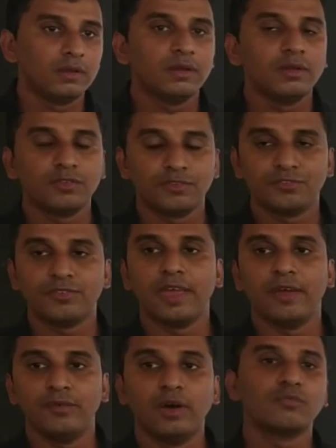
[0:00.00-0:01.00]

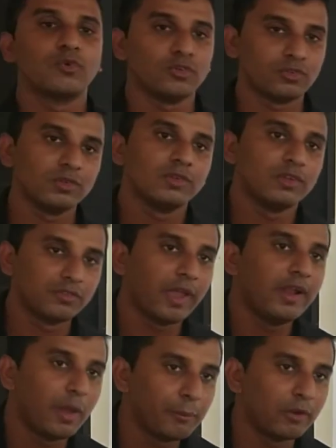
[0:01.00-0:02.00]
saved. Of course, the
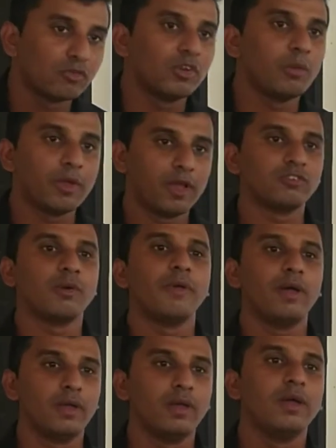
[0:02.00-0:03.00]
child happens to die because of
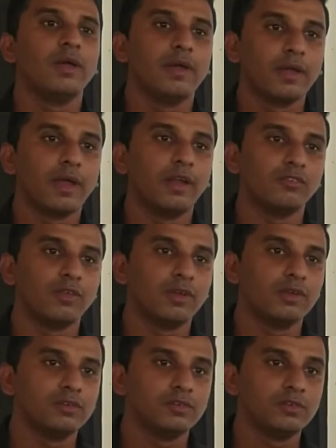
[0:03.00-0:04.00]
the cancer.
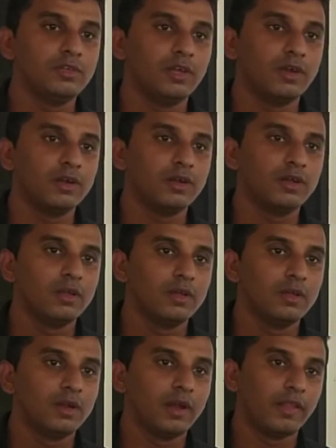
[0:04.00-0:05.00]
Here,
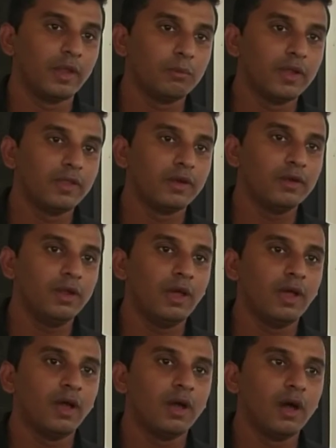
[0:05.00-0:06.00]
neither mother
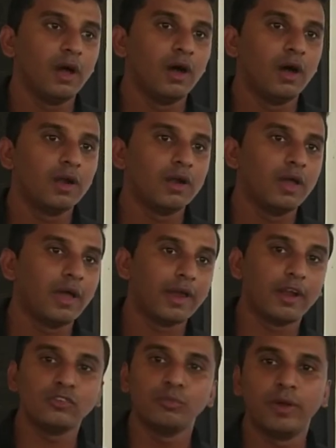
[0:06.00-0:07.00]
or her
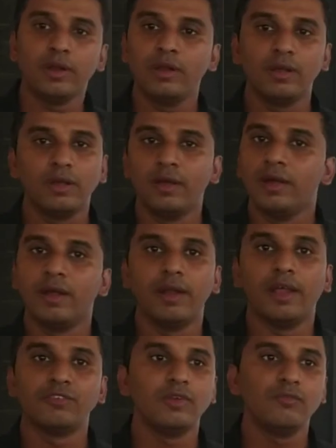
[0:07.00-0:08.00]
husband
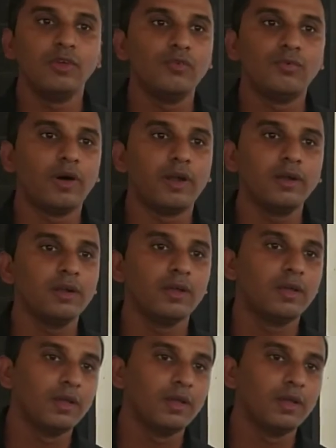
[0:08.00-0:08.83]
doesn't will for